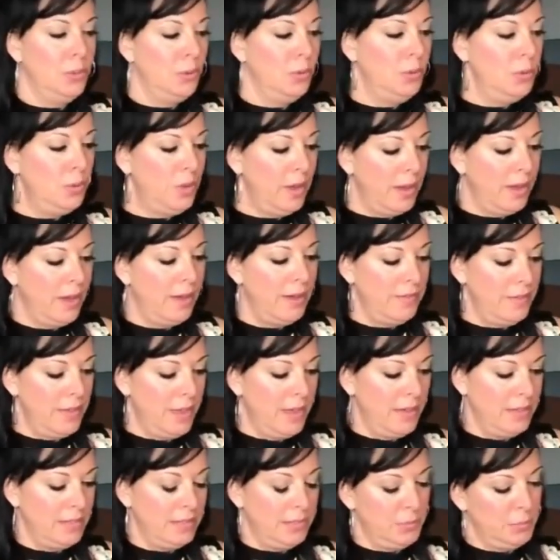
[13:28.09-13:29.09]
You you have
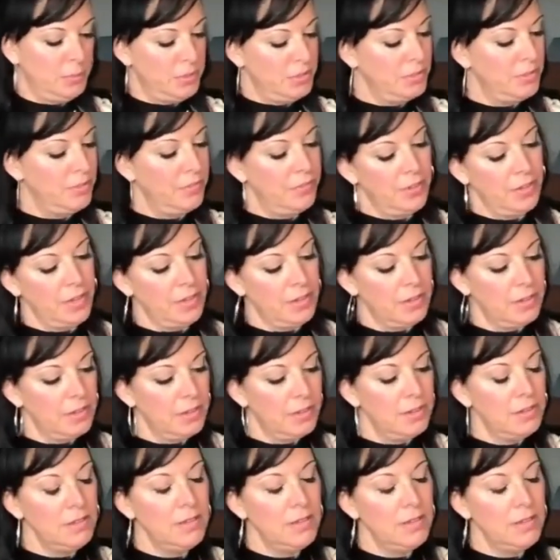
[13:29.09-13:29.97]
a specific